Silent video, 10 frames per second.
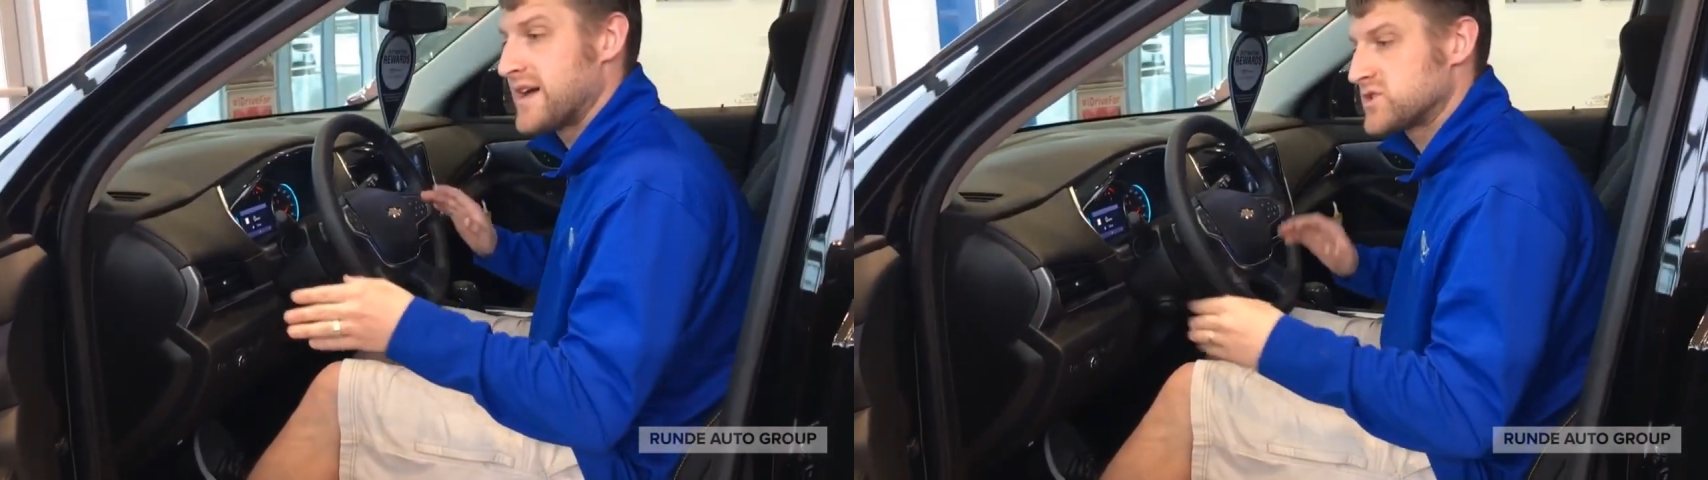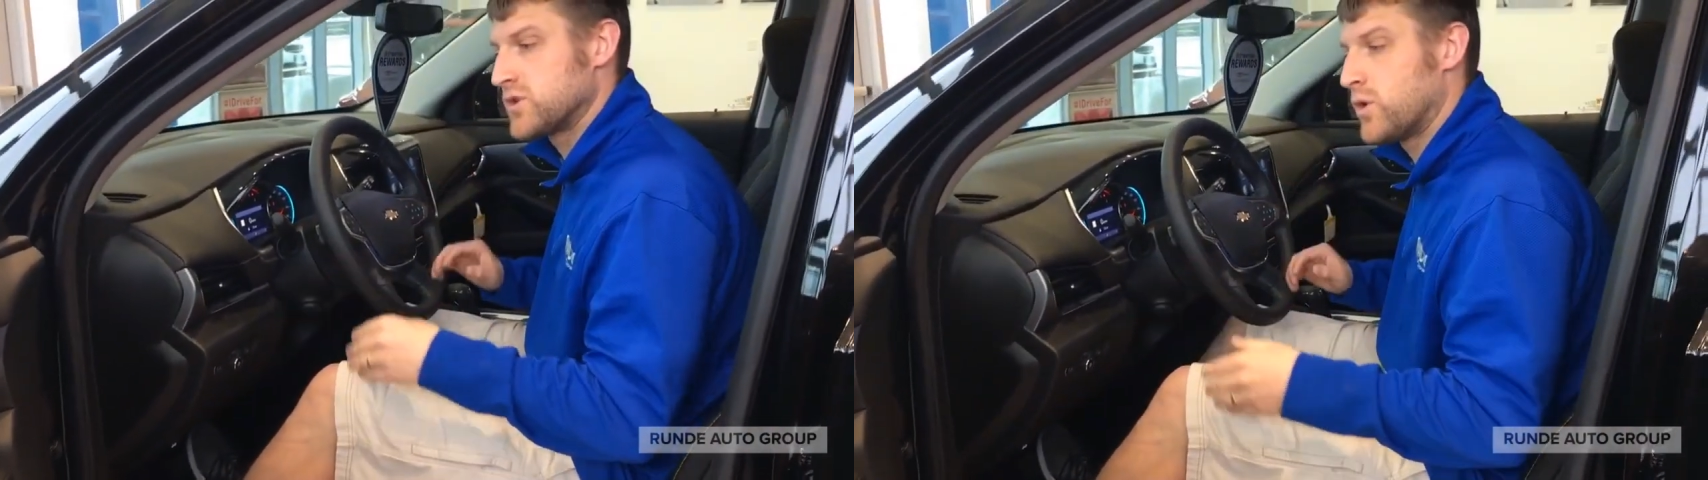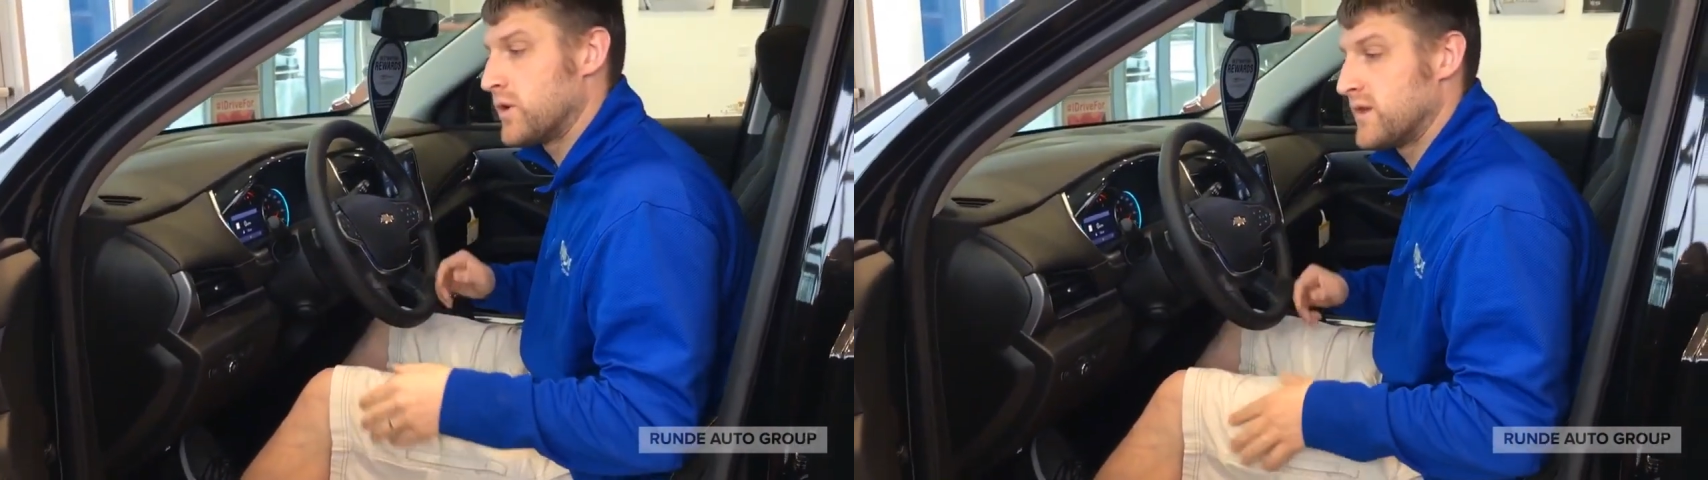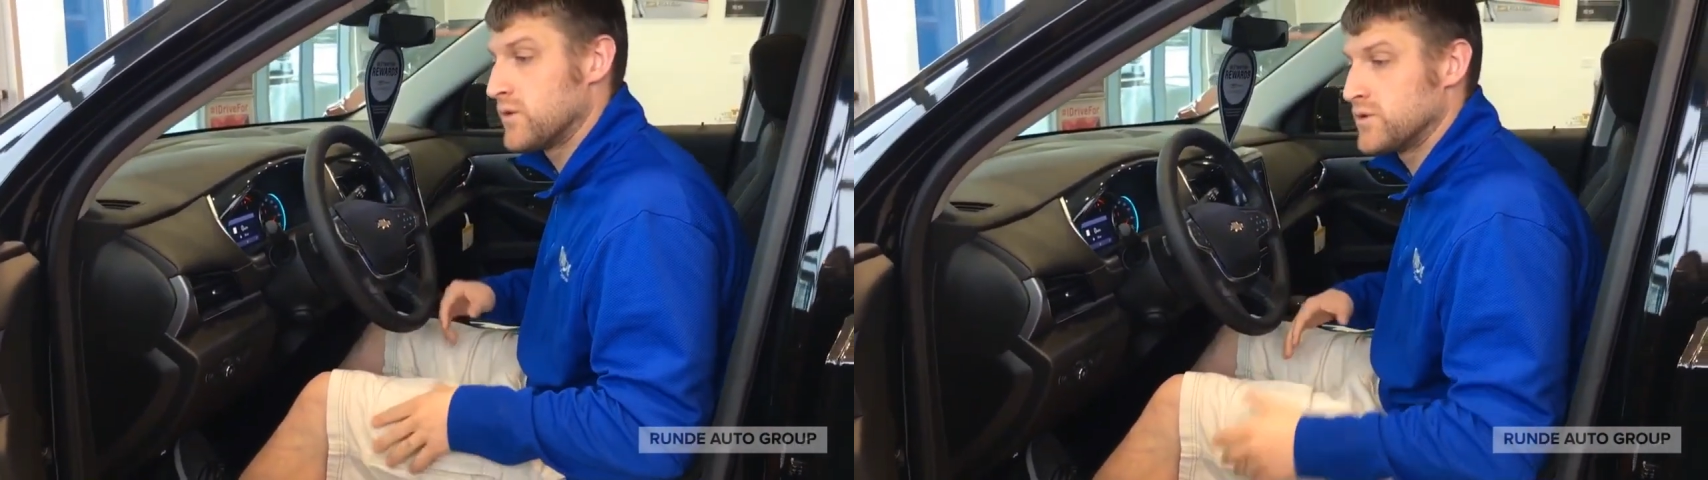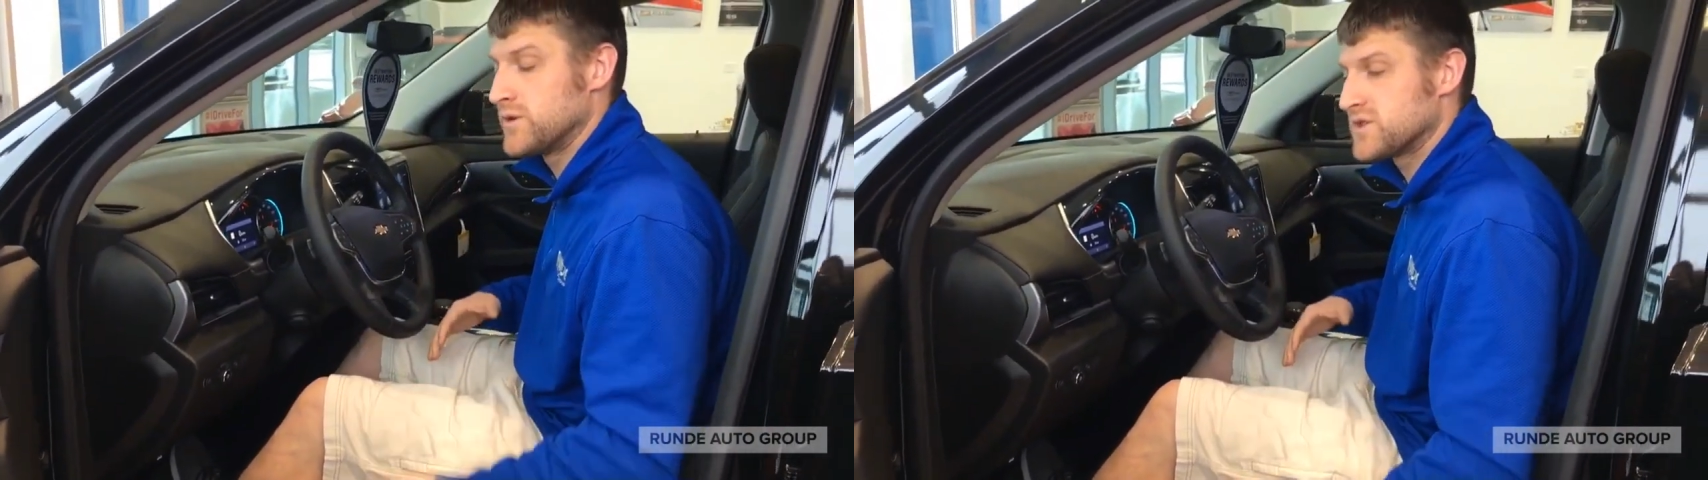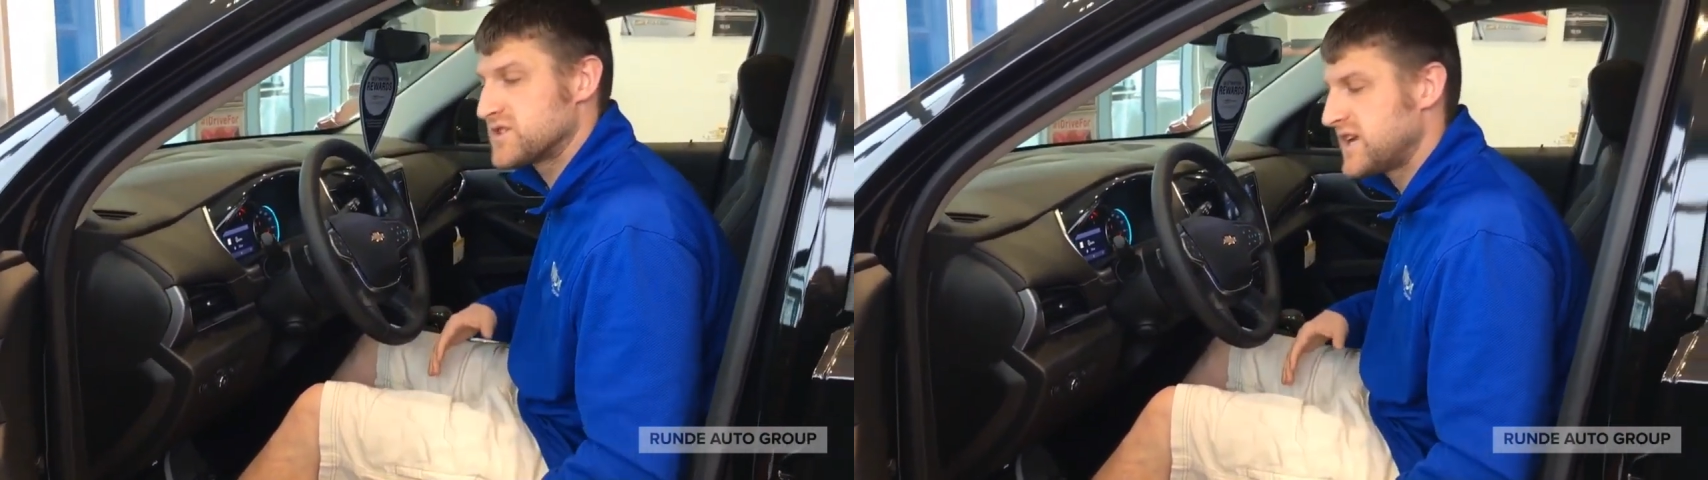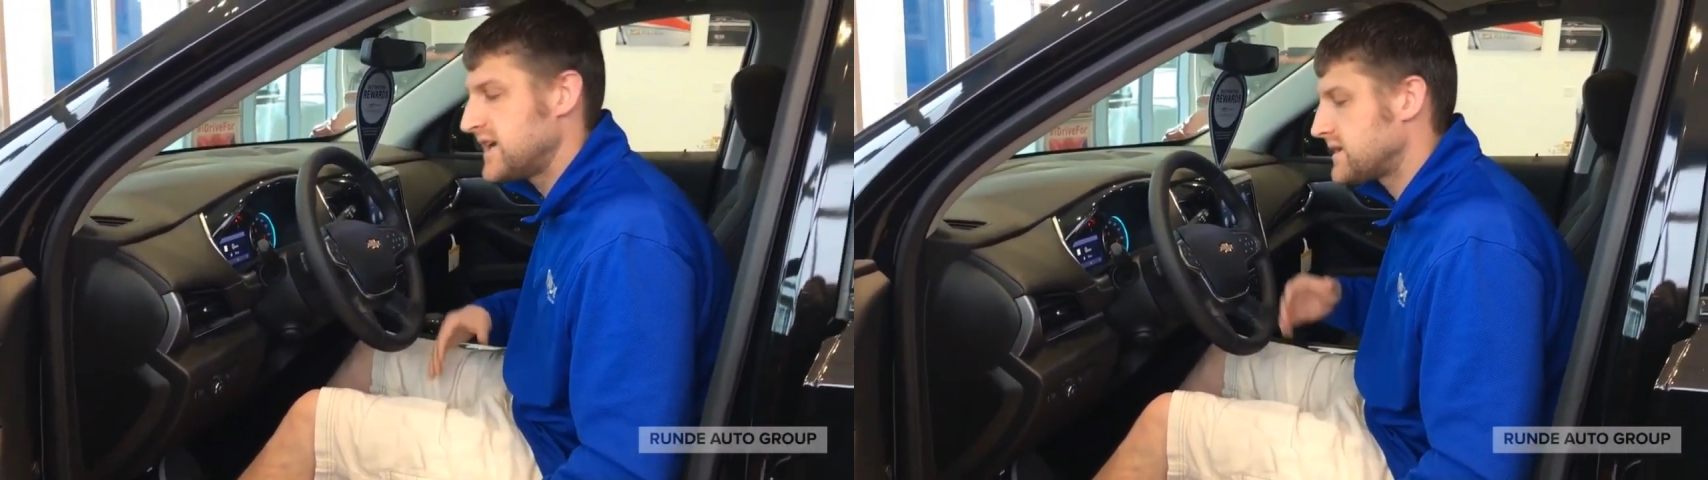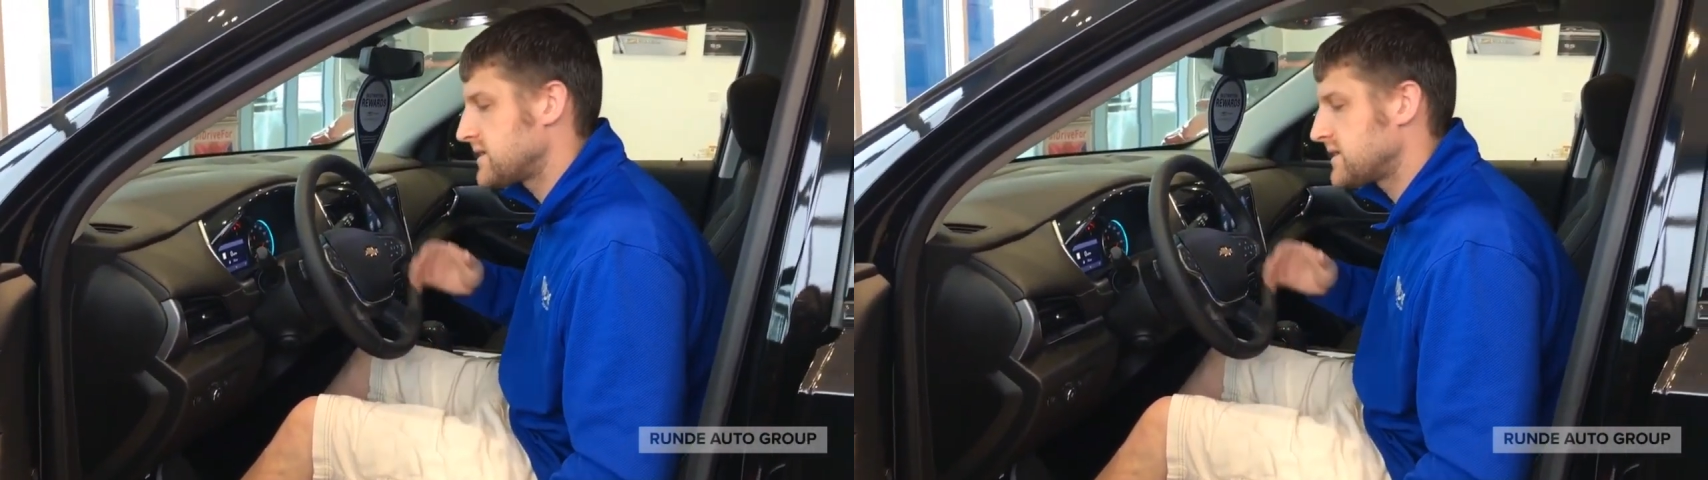So they'll do your seat,